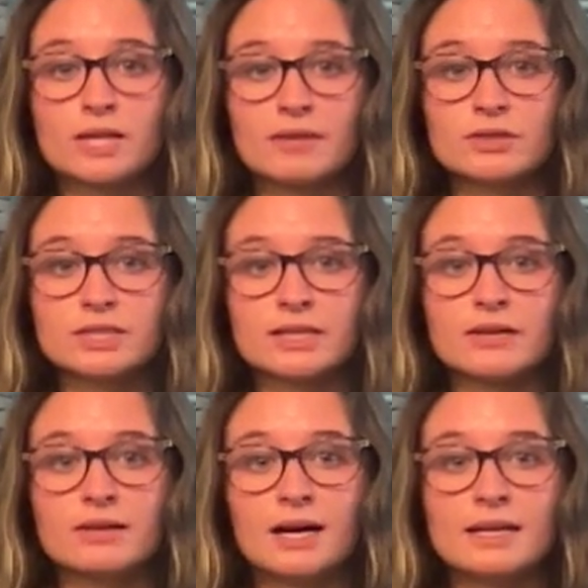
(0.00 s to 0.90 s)

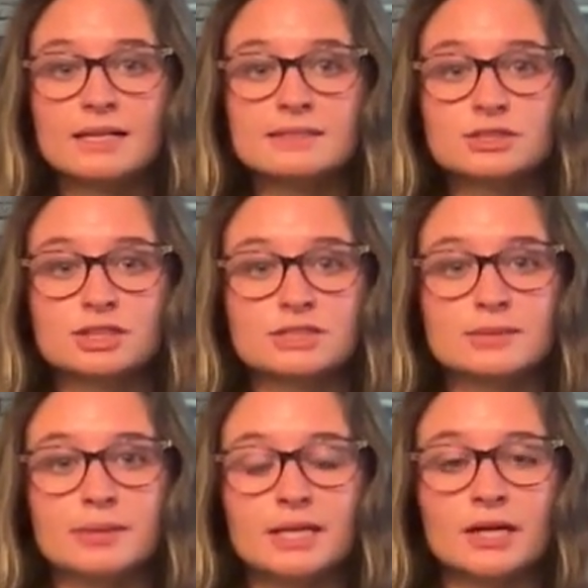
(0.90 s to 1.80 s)
diverticulitis, just
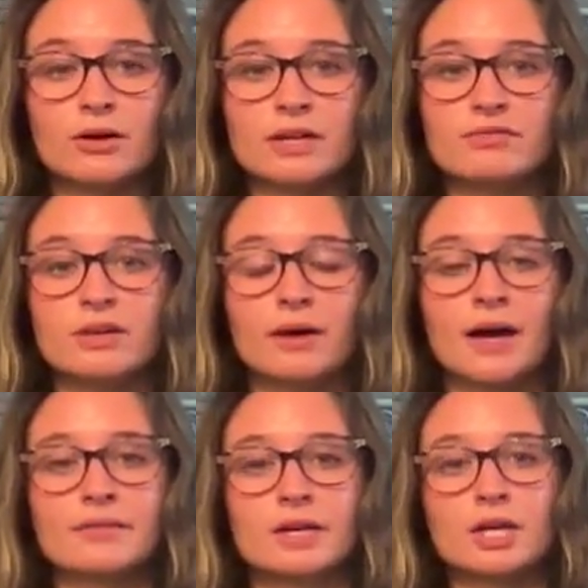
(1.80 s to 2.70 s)
depending on if you
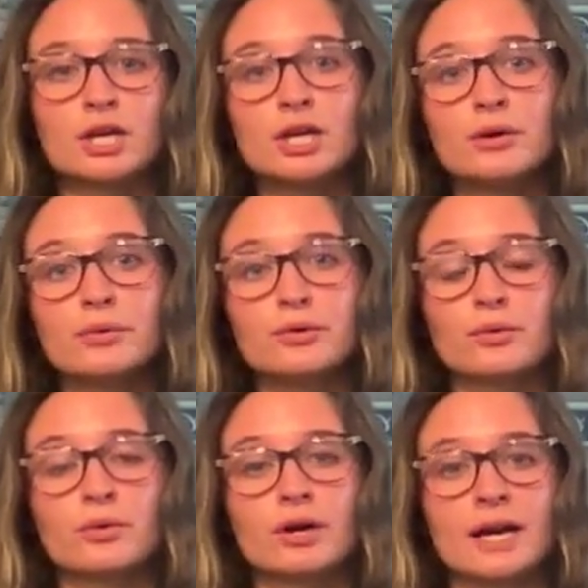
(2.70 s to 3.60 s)
have an acute
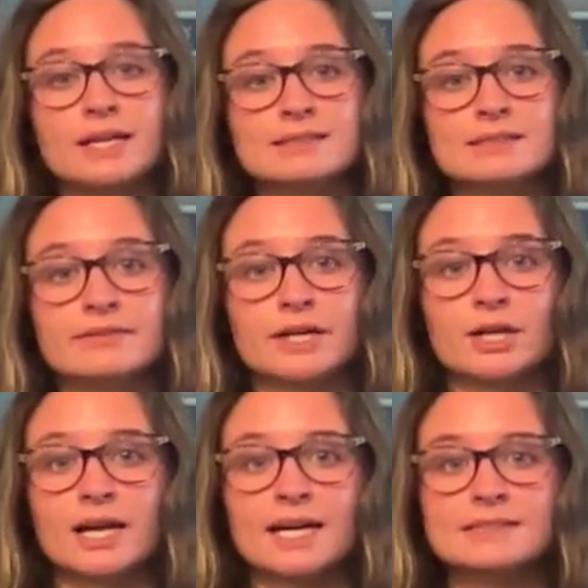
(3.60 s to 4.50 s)
or a severe
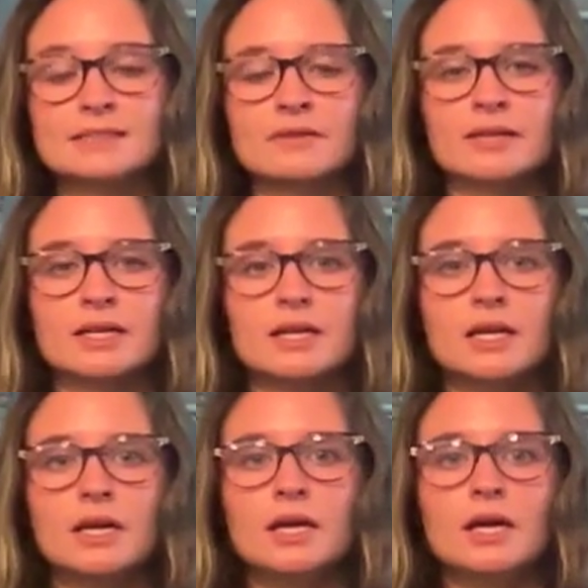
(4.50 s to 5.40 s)
case of it.
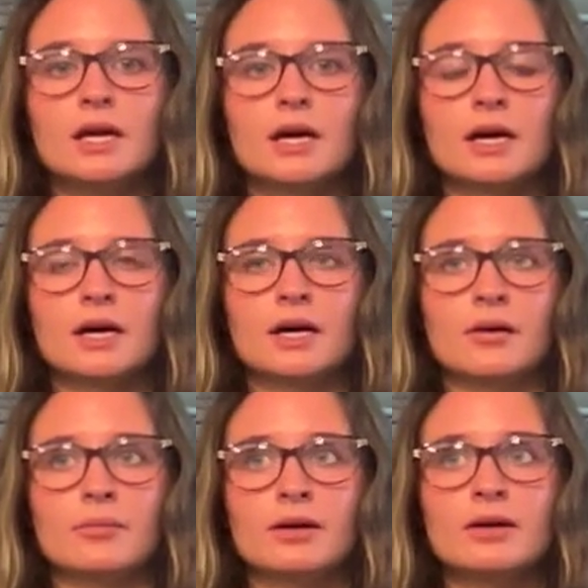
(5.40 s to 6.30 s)

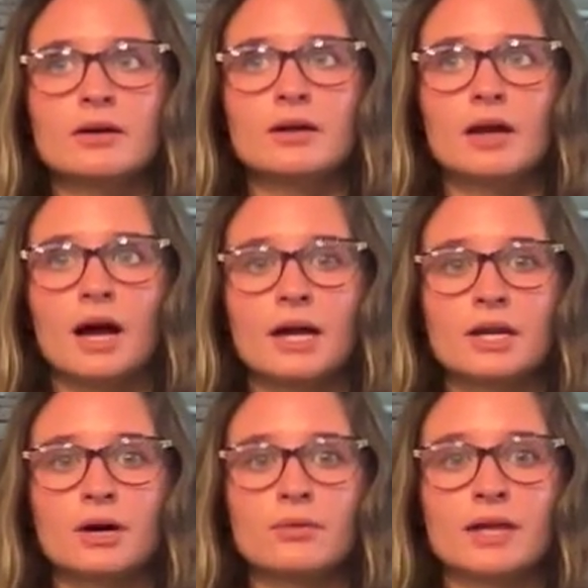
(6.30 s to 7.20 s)
I
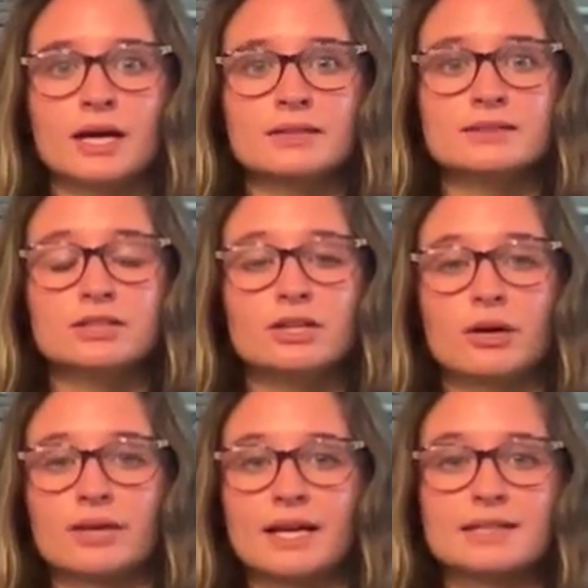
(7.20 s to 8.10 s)
know that,
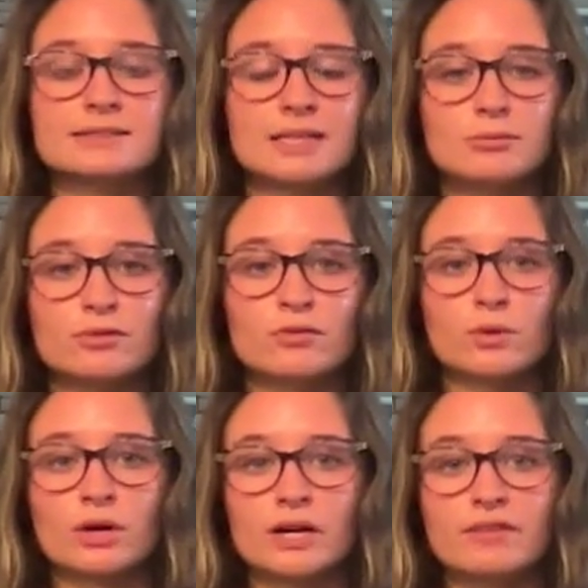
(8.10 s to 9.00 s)
like I said
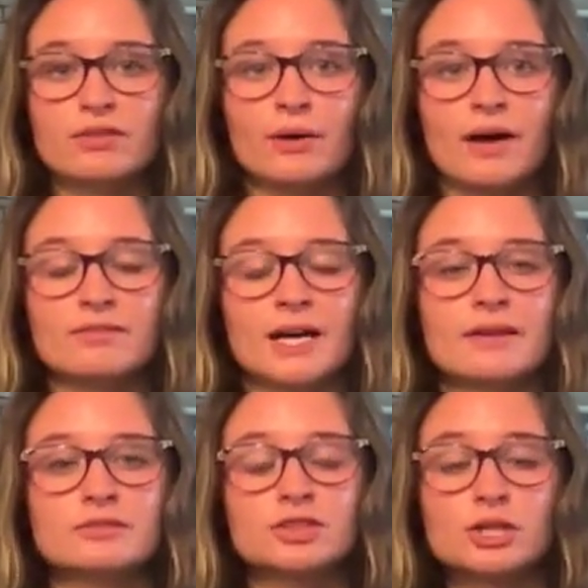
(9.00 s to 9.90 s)
before, if you have to
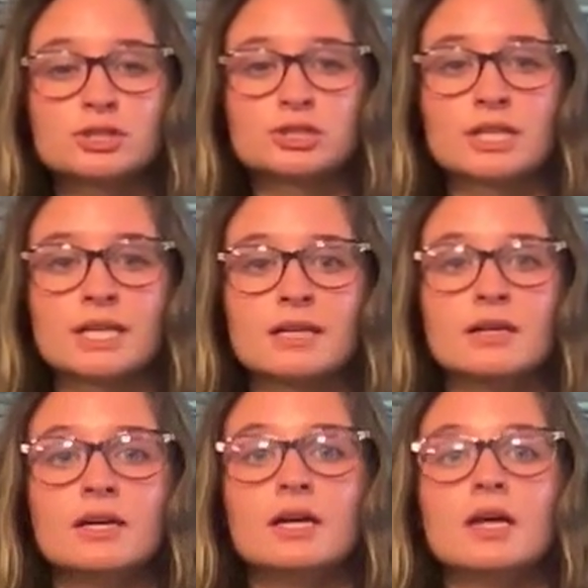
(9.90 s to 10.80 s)
have surgery,
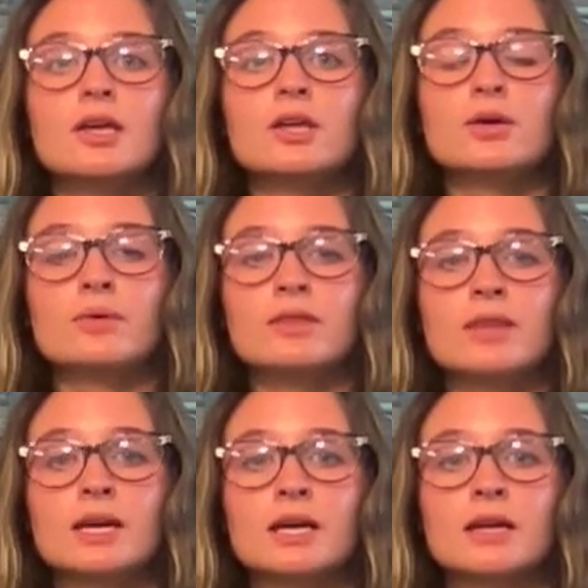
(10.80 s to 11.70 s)
you would
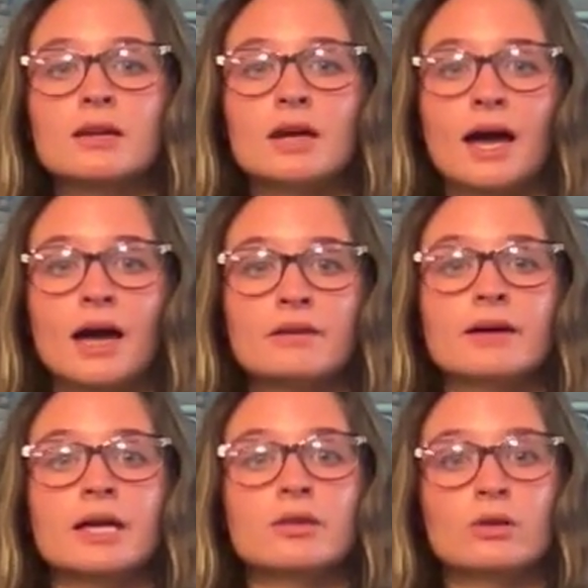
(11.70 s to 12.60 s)
then have
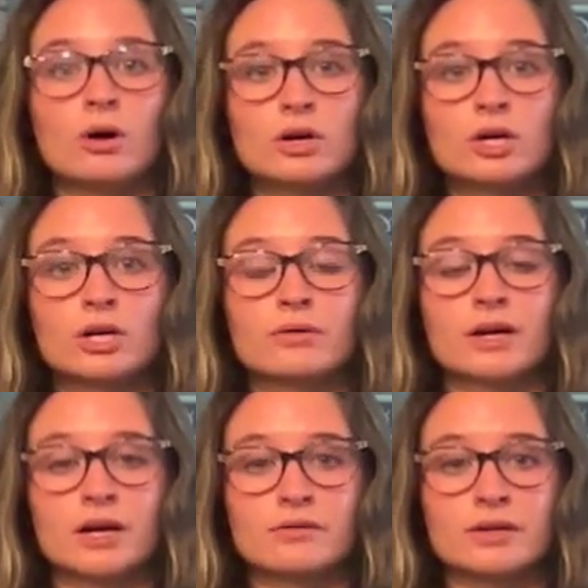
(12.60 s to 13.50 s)
a longer
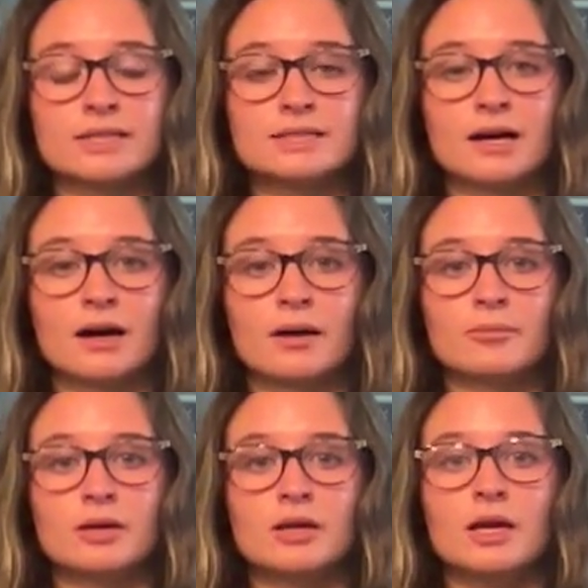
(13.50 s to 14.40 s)
recovery
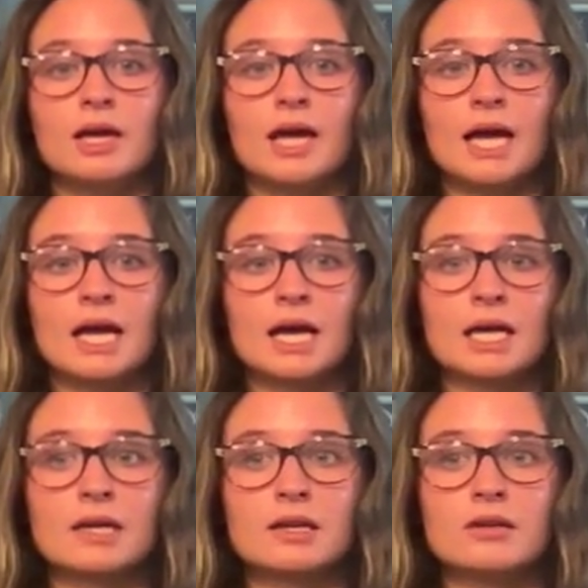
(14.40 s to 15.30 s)
time.
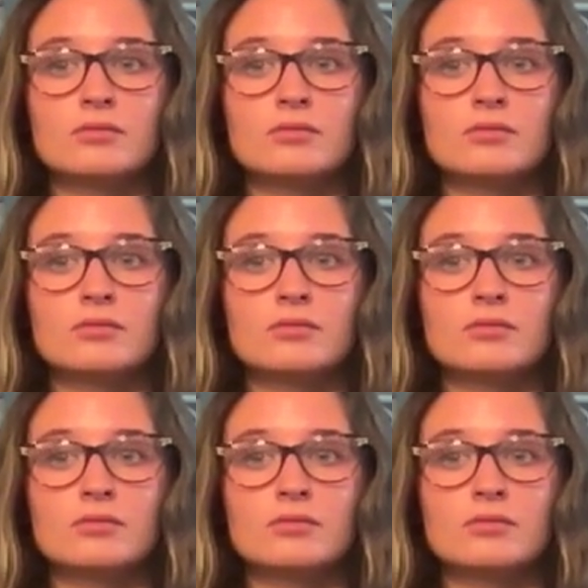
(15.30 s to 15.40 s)
And,